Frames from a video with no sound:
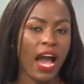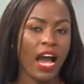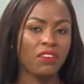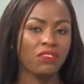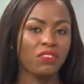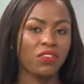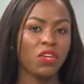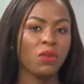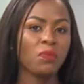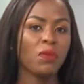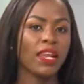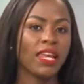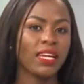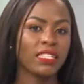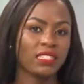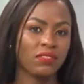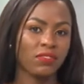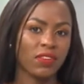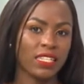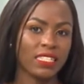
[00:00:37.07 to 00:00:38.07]
have
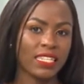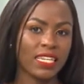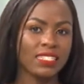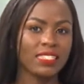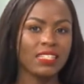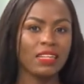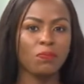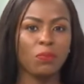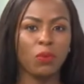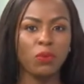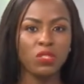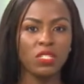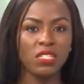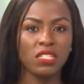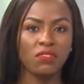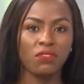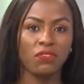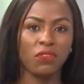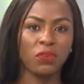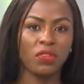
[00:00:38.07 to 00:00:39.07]
cumulatively tested
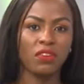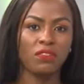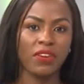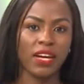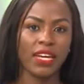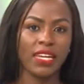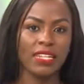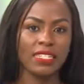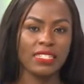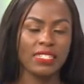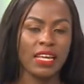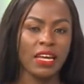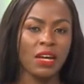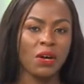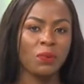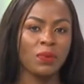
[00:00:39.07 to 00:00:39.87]
positive for the virus,